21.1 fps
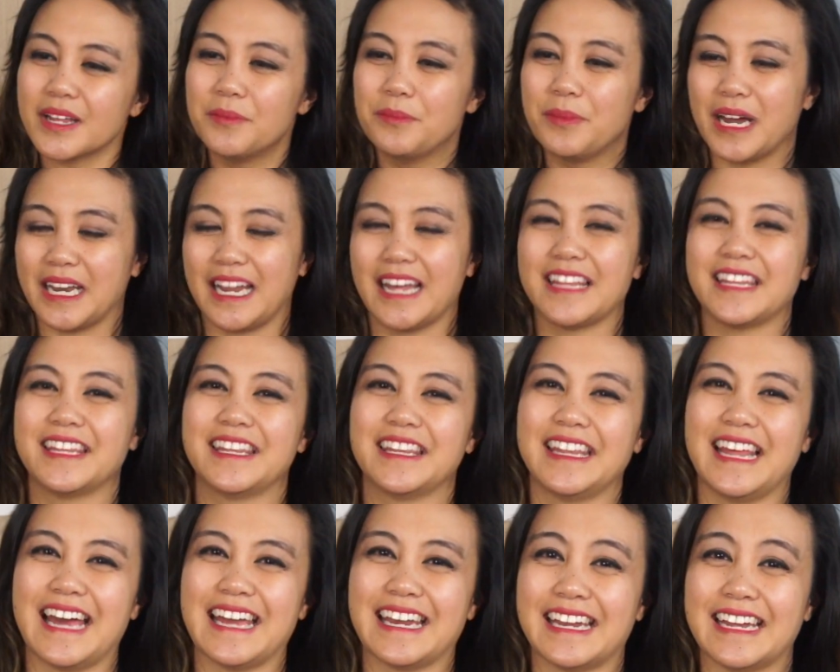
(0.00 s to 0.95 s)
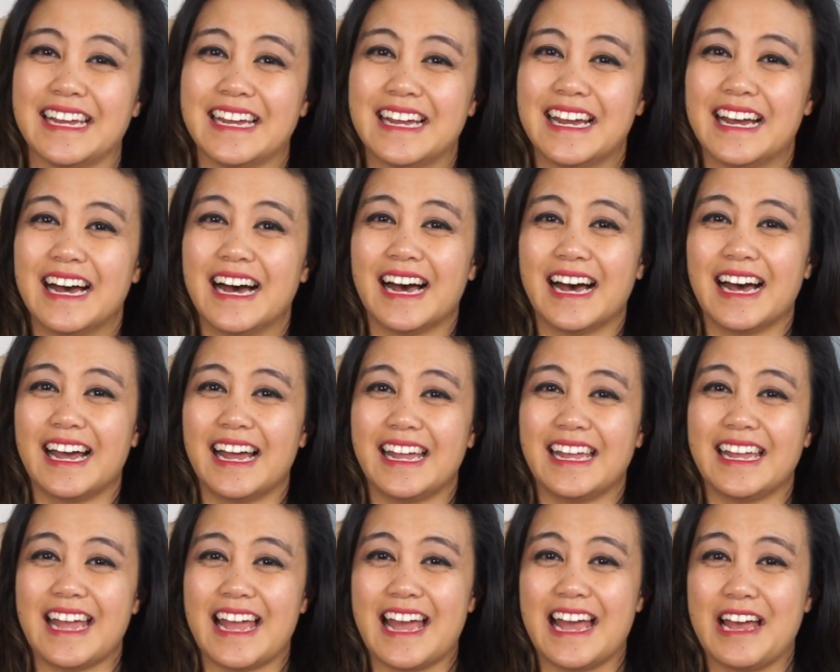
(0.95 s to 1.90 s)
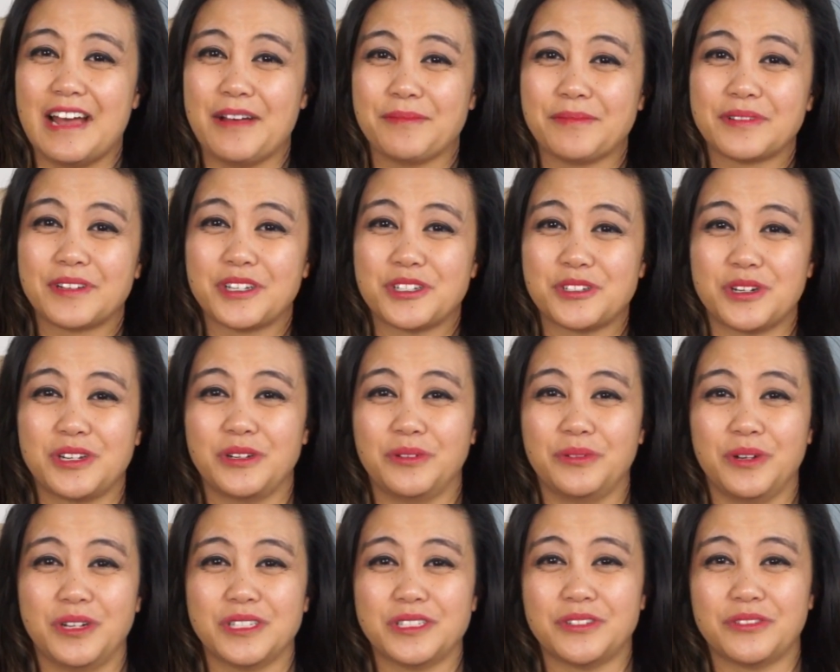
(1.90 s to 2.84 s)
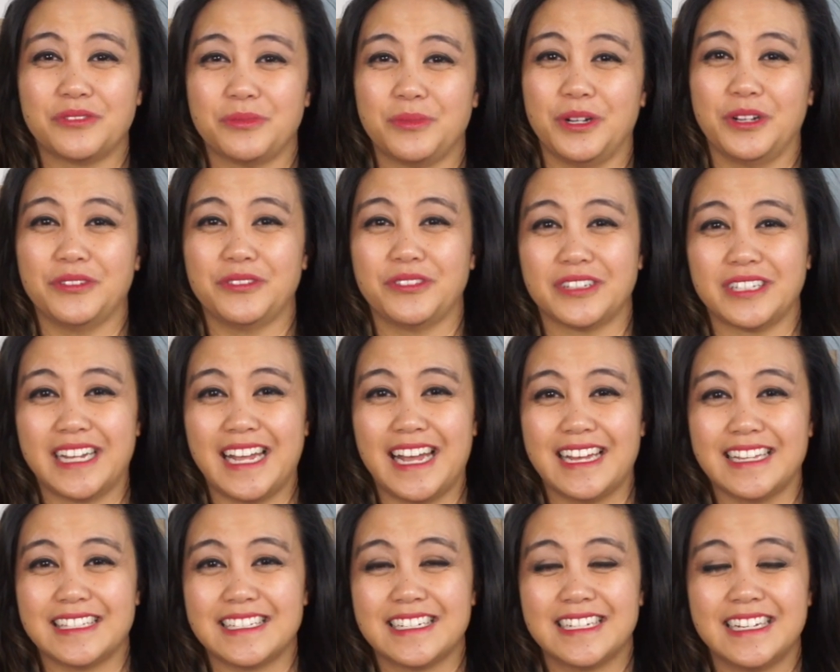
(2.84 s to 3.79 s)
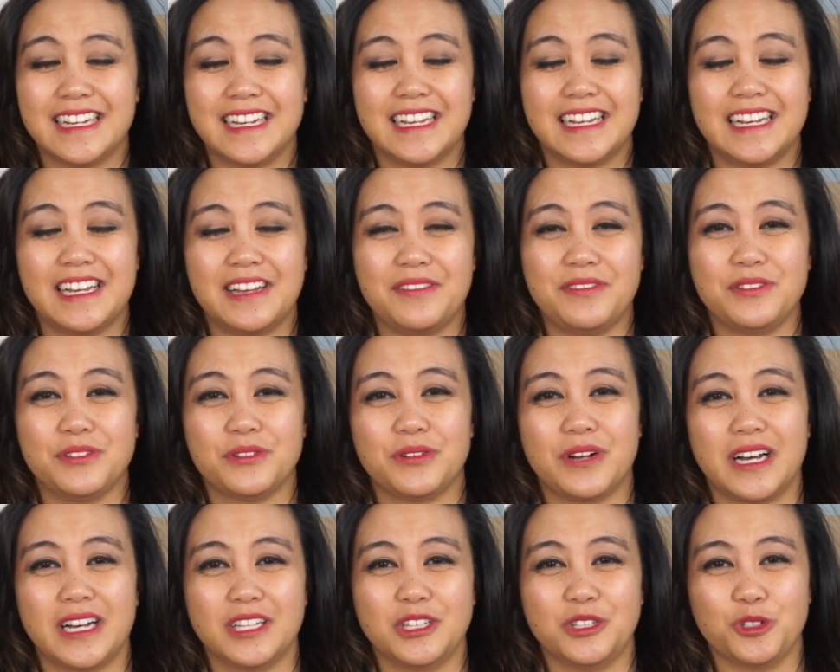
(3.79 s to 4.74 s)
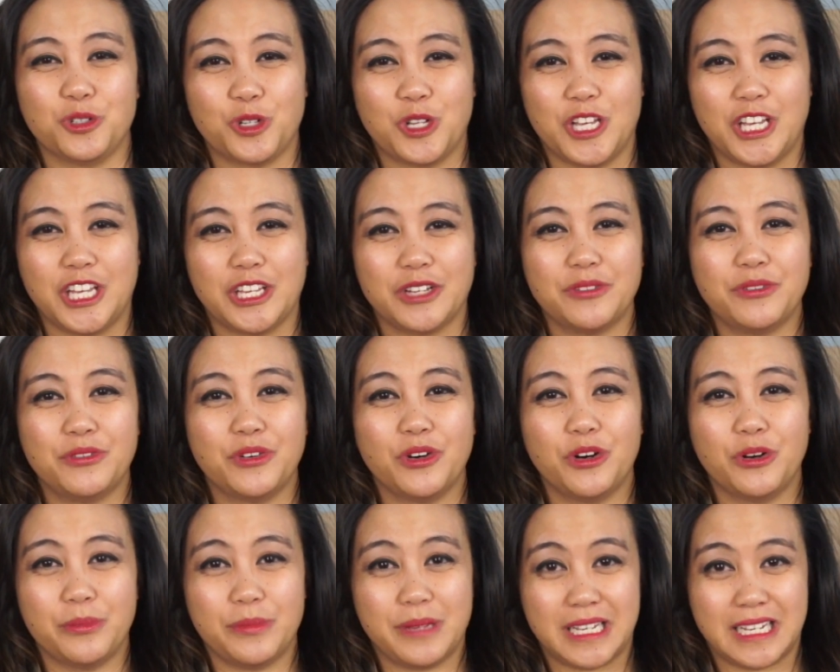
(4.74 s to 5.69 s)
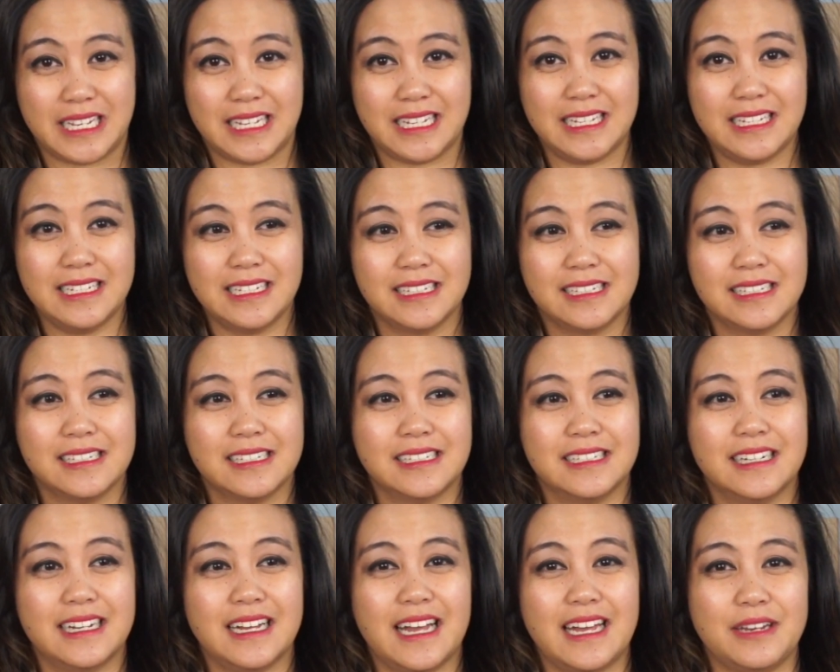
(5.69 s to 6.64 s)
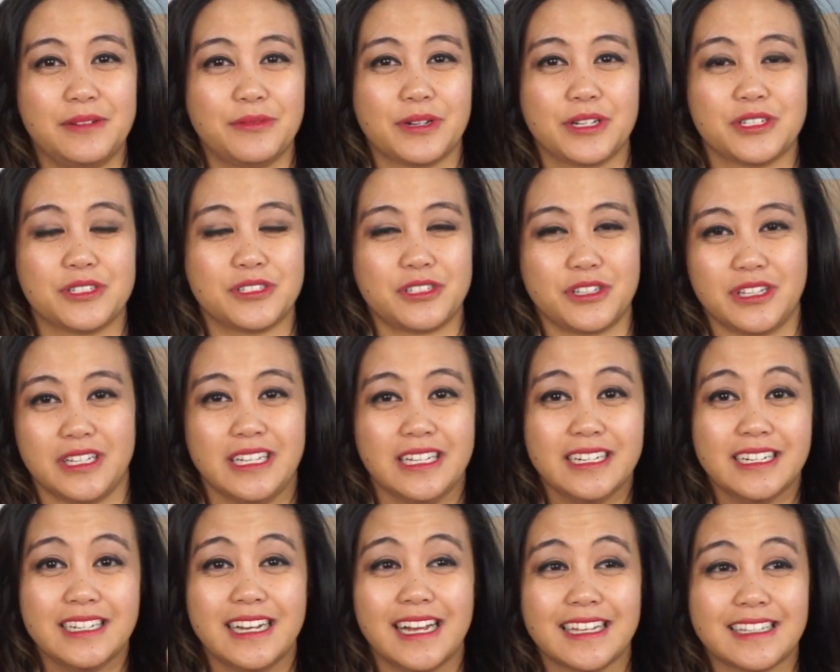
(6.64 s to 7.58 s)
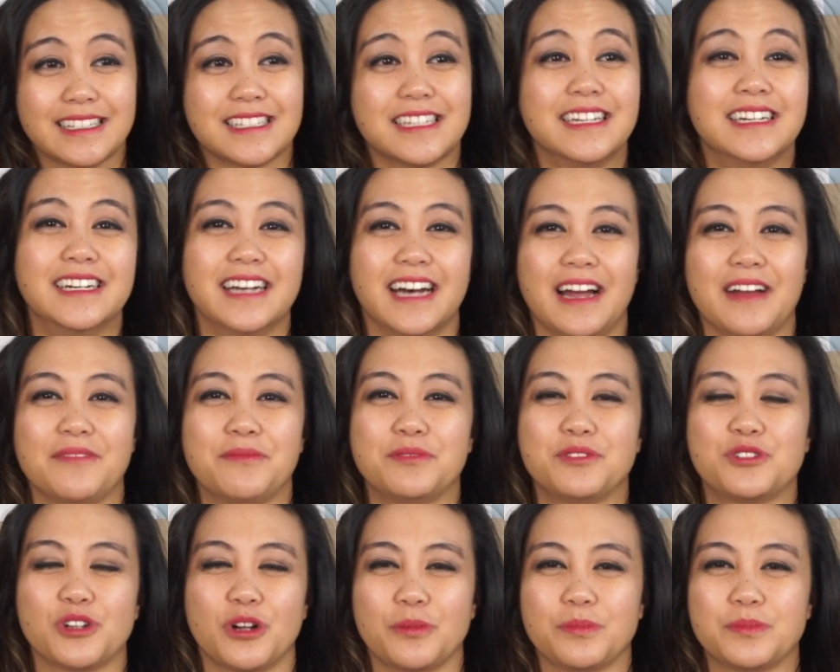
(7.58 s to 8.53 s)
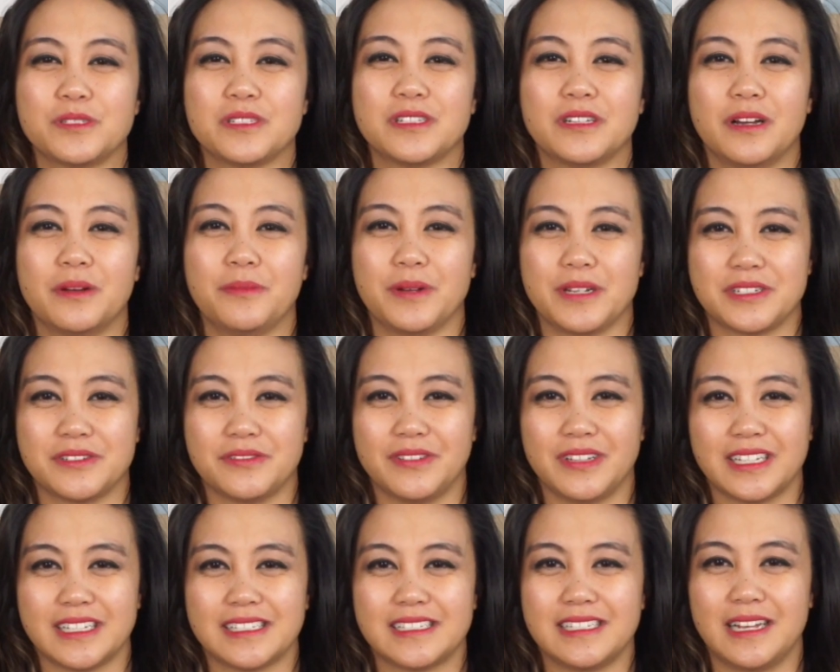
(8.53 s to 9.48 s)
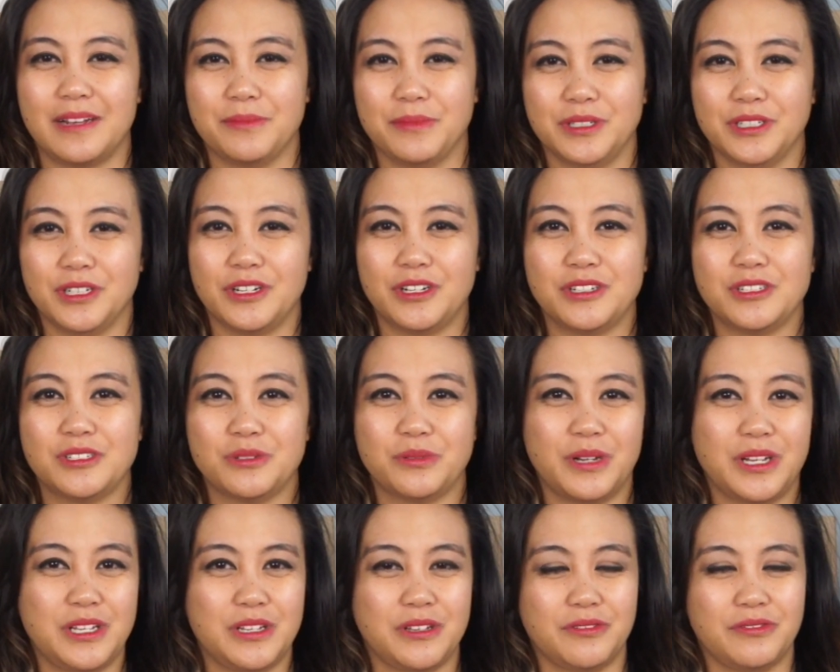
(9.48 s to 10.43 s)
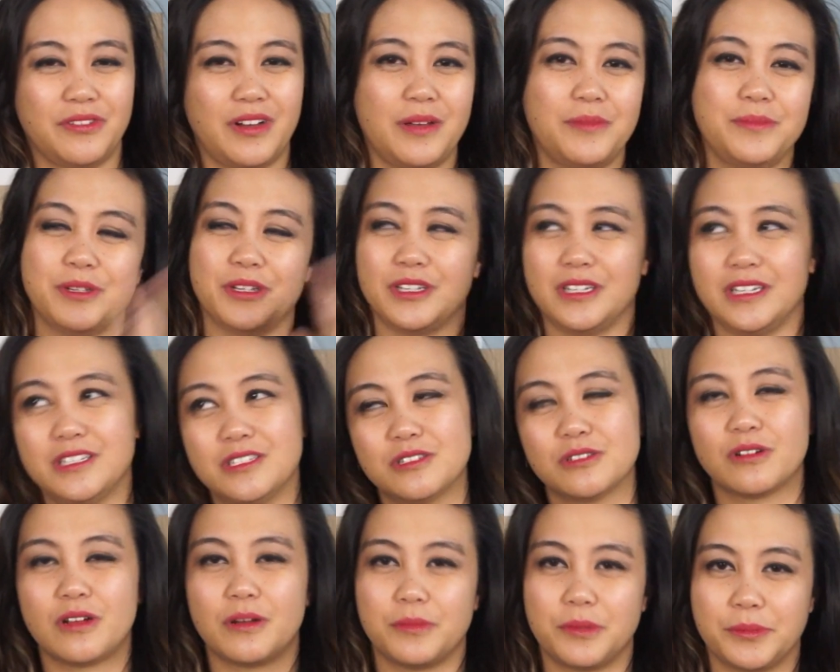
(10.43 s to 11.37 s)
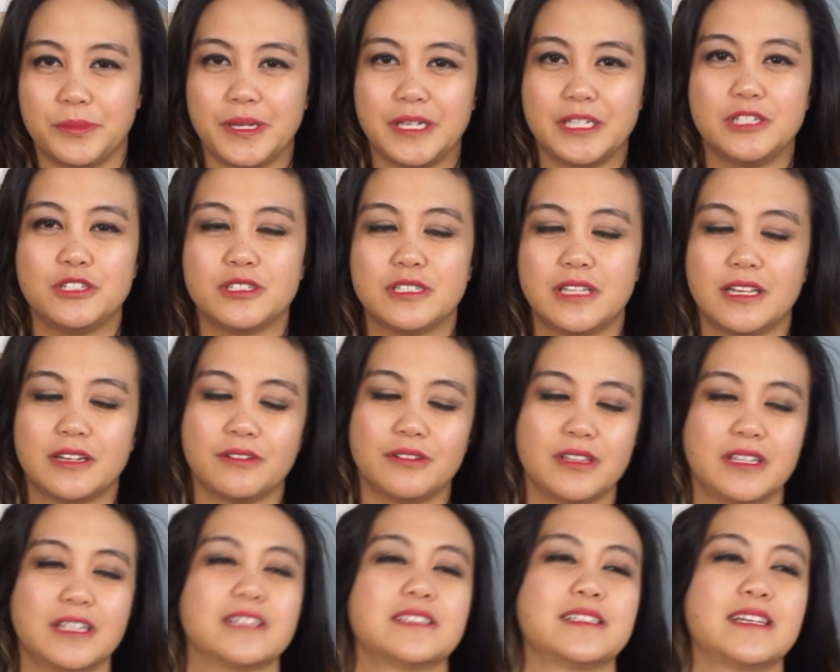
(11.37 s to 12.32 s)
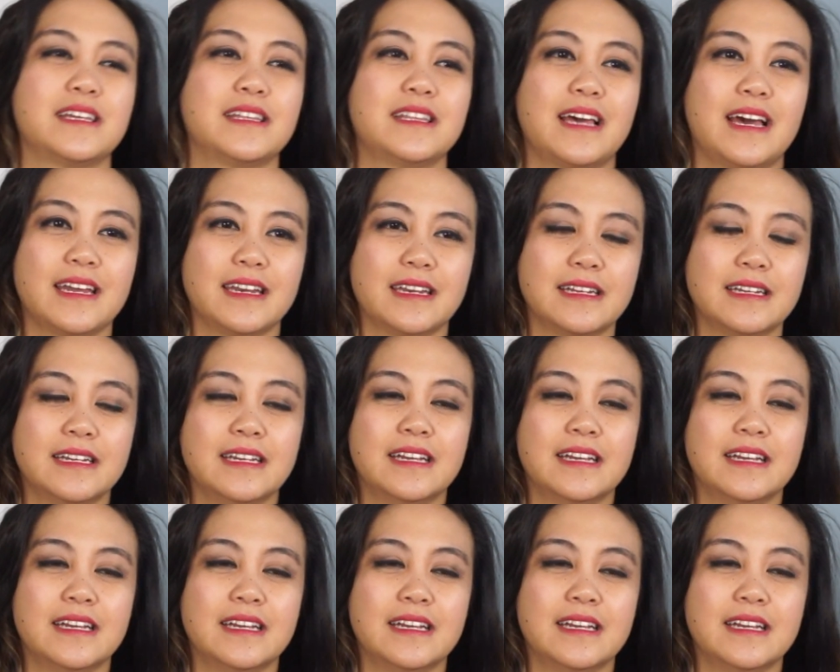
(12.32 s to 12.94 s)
But other than that, I am Katrina Walser from All Fun Cat. If you are looking for me anywhere else on the internet, I've dropped a bunch of links down below to where you can find me on Instagram and my newsletter and things like that.